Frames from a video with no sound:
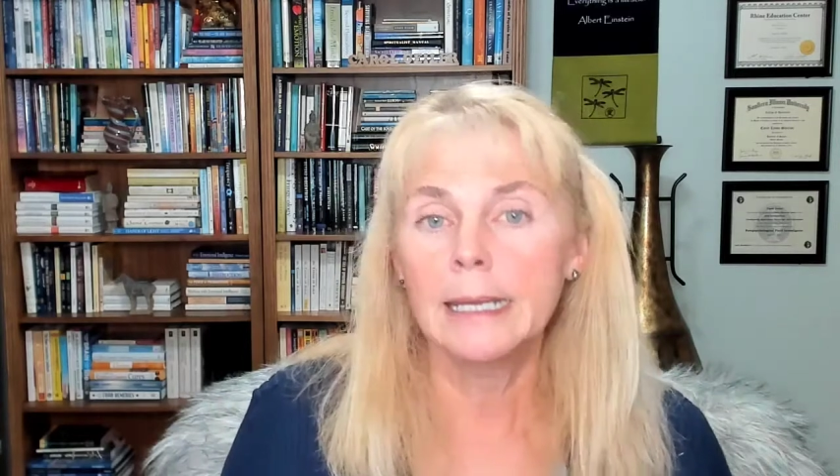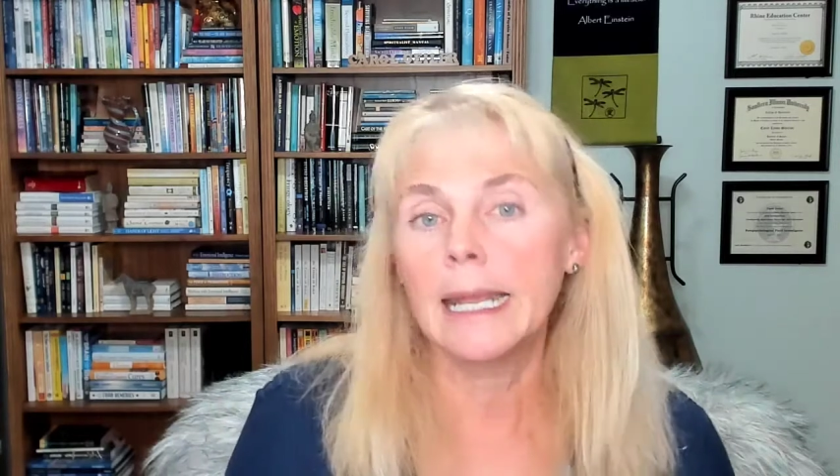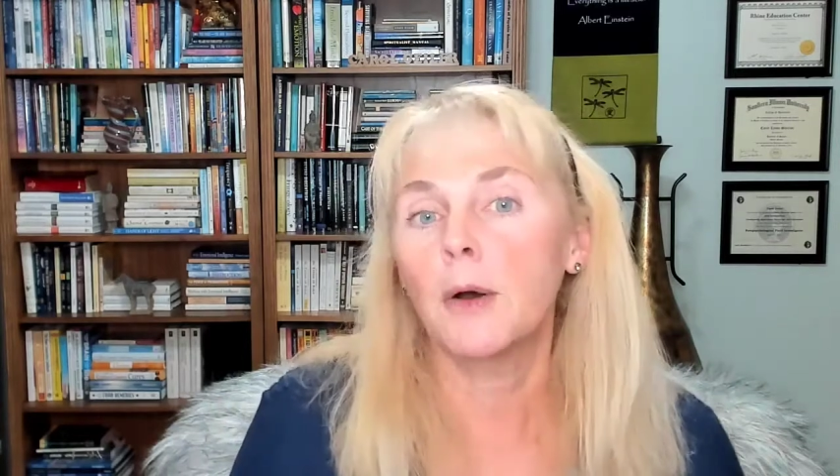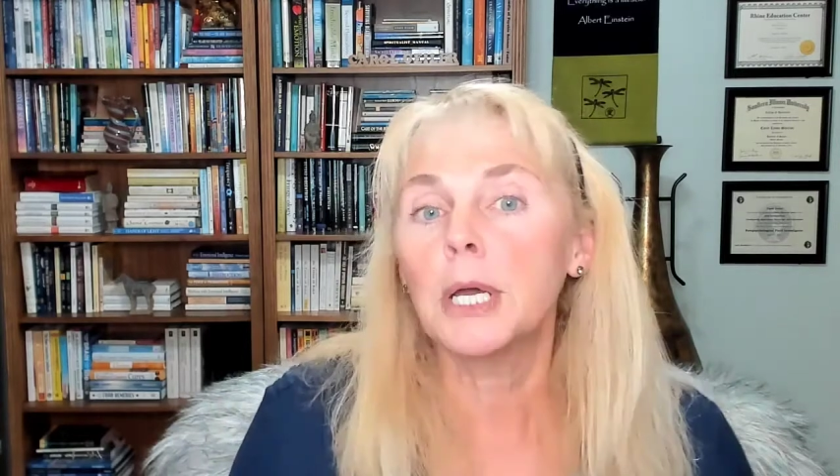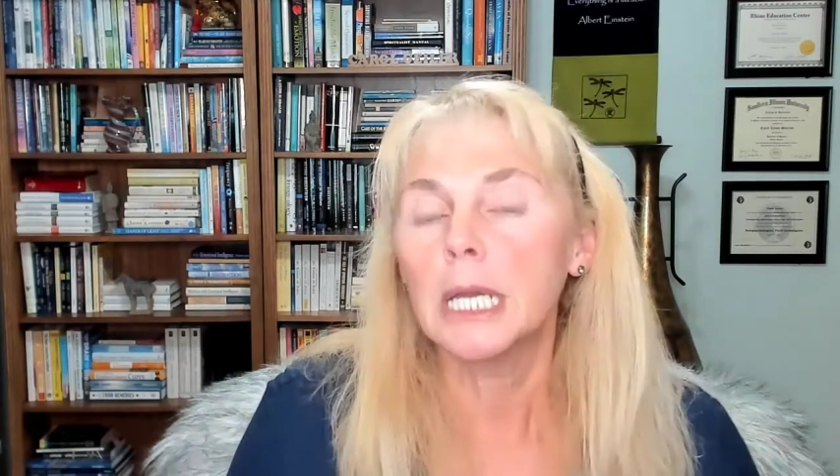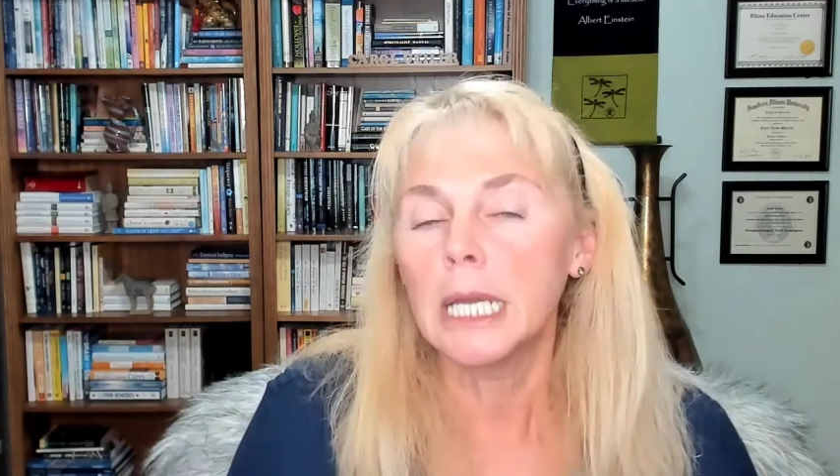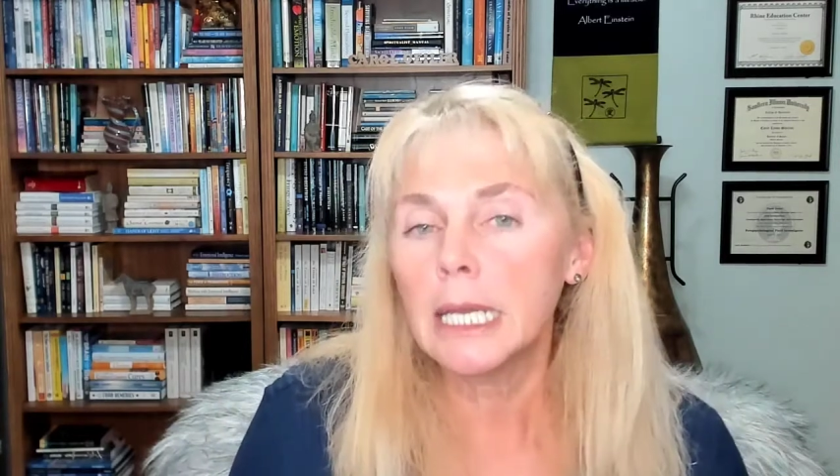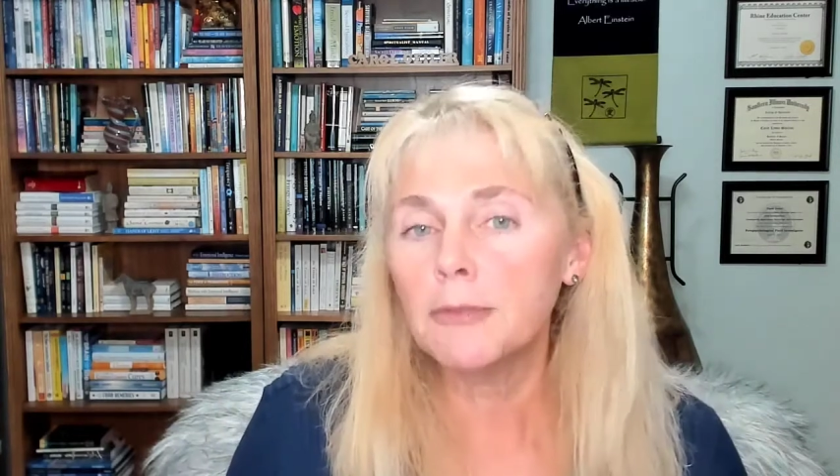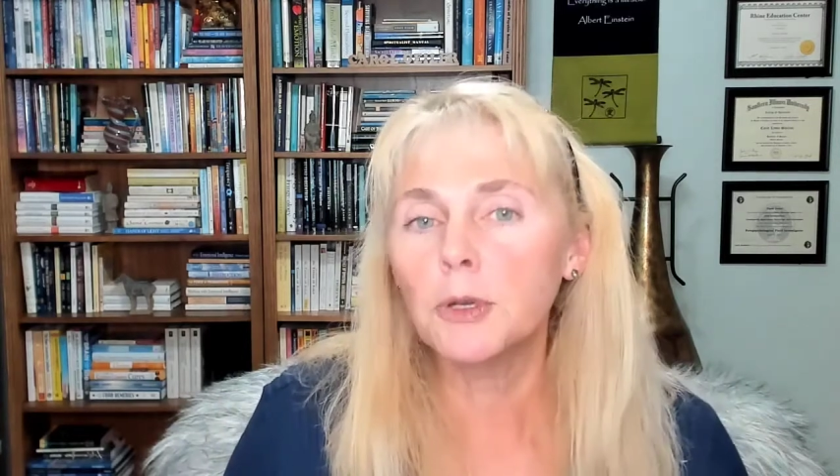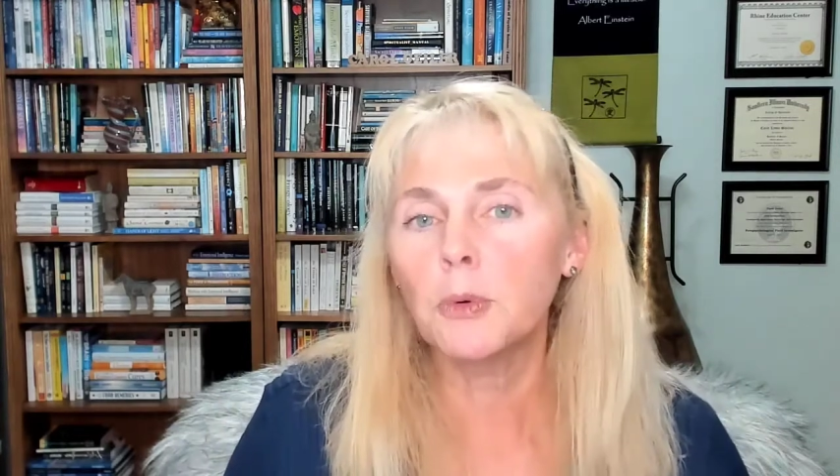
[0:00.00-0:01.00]
Now,
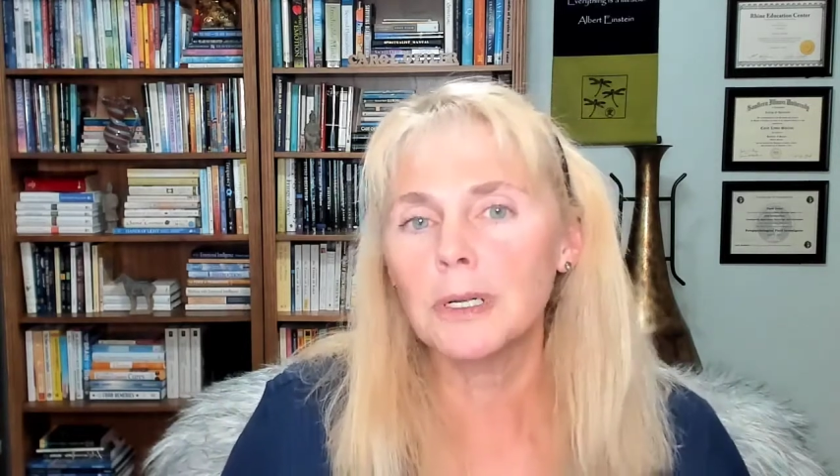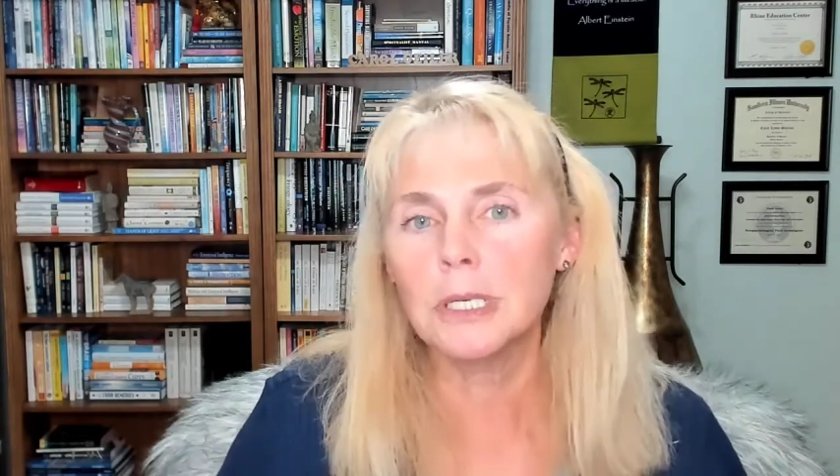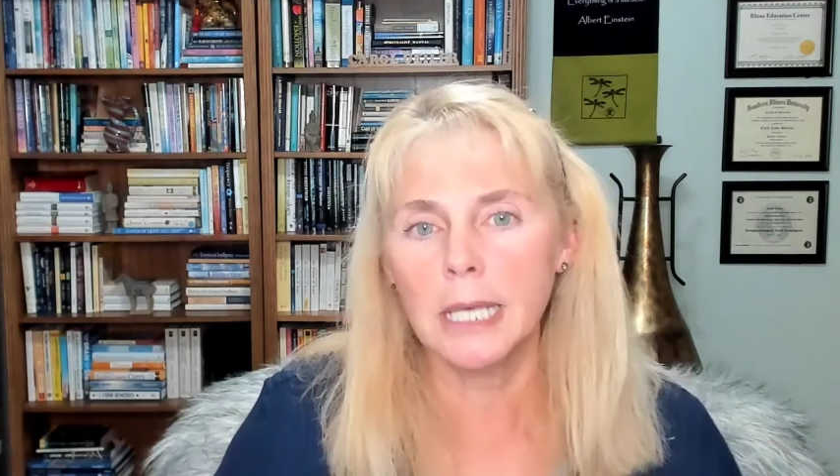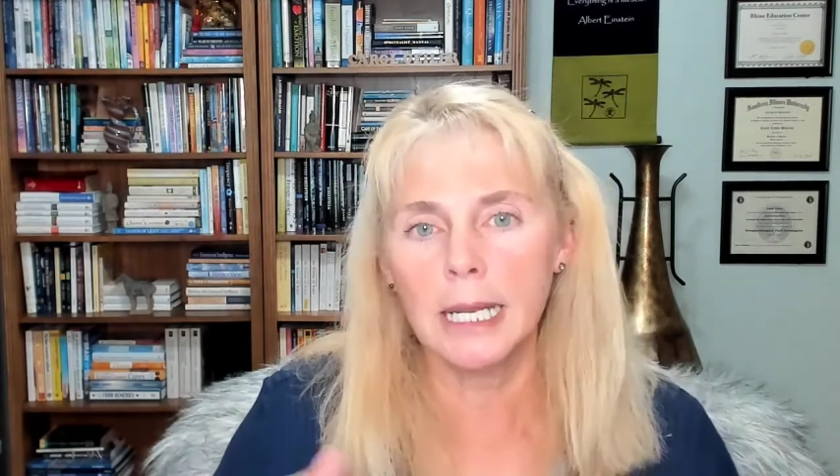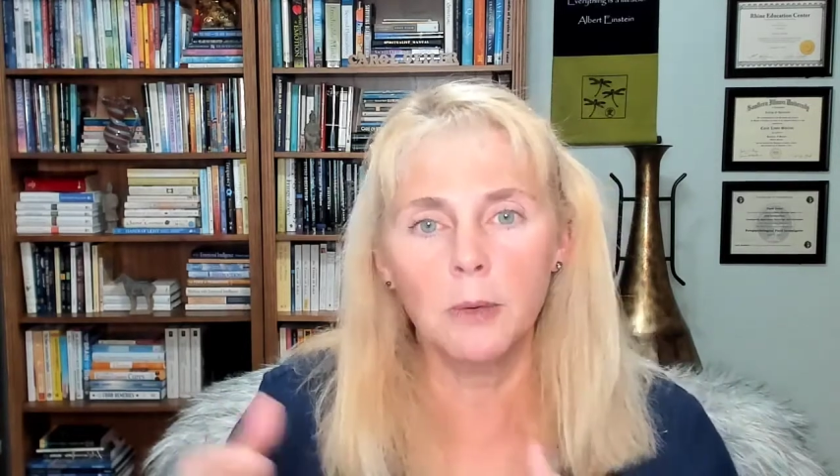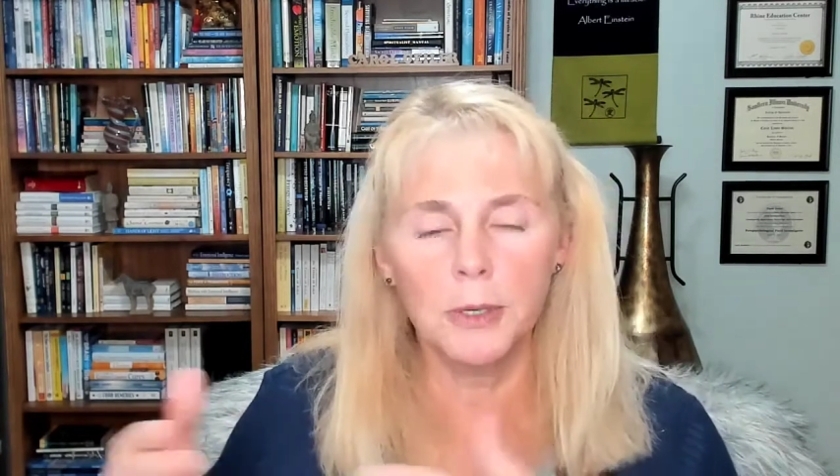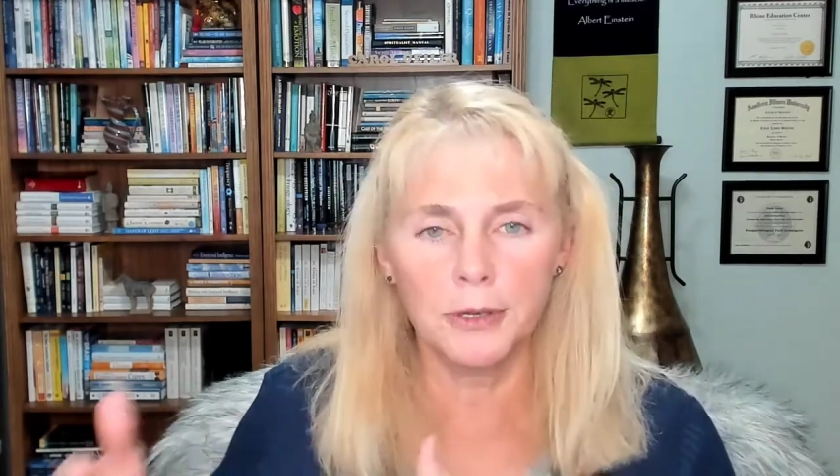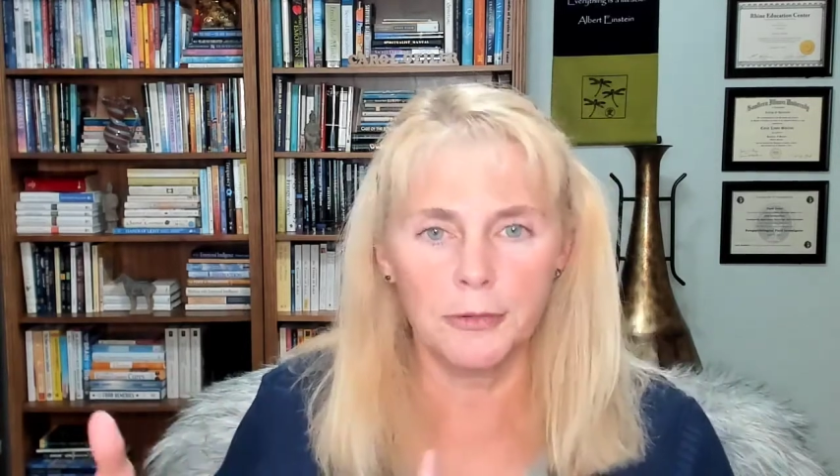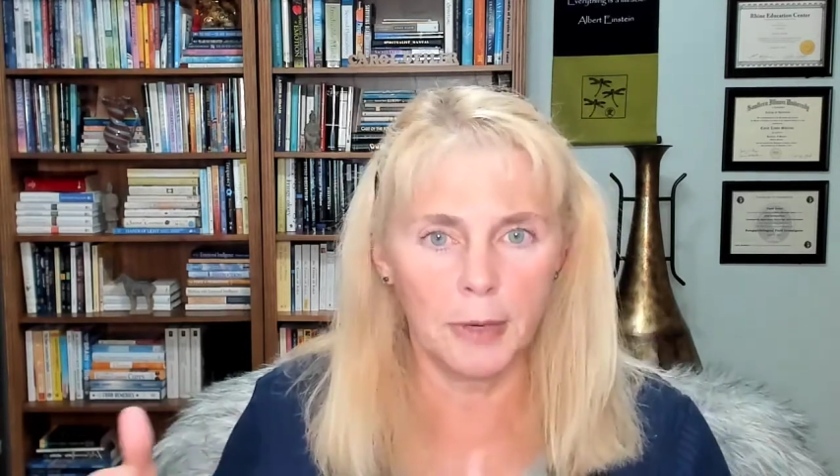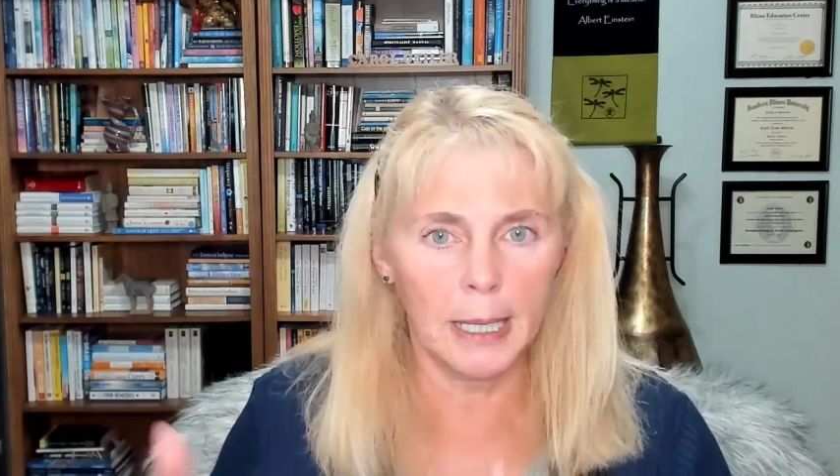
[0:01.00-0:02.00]
if you are sitting with
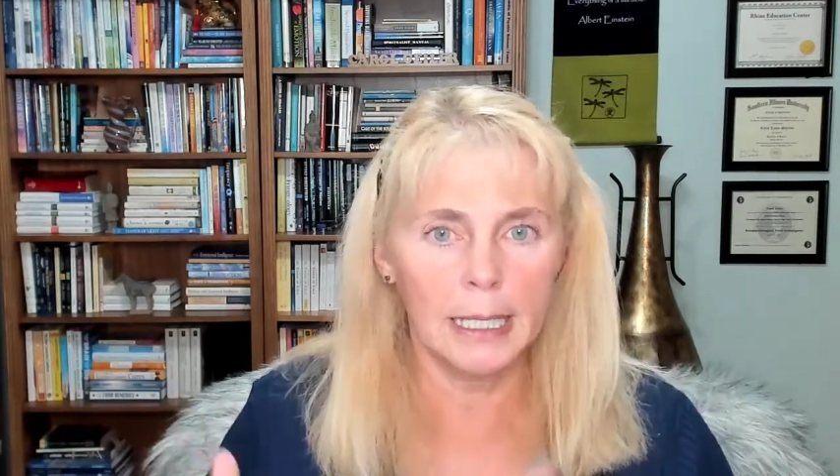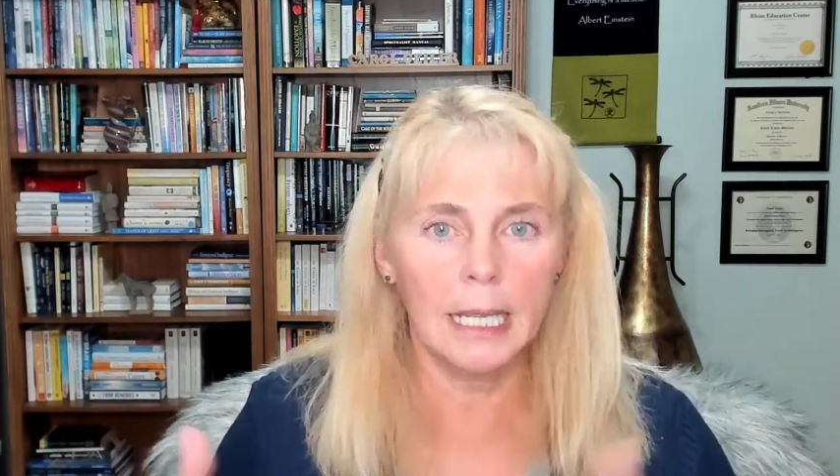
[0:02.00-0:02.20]
a friend,